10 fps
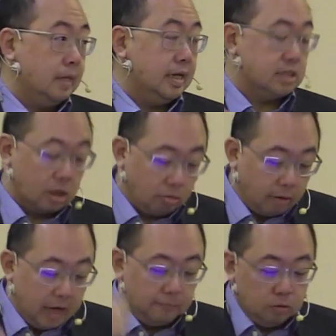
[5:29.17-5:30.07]
It's a
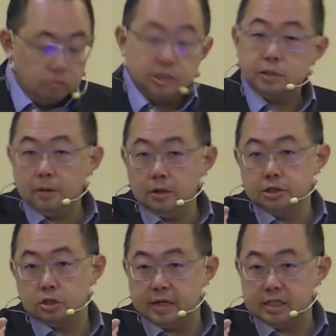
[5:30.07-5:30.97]
grateful response
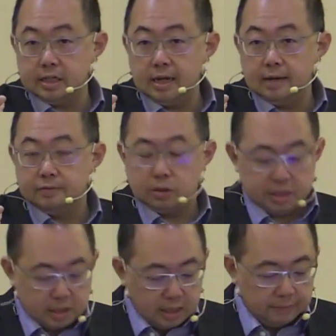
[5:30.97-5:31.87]
to his love, to
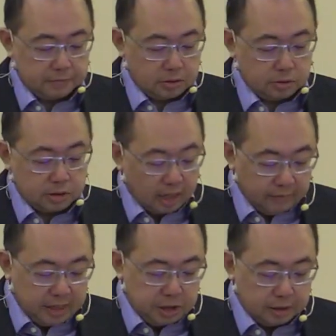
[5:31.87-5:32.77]
his gift, to
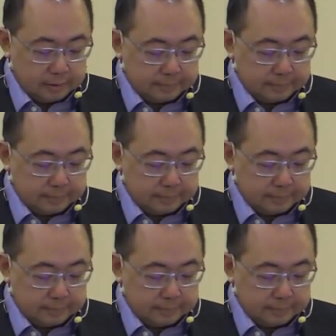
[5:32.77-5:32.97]
salvation.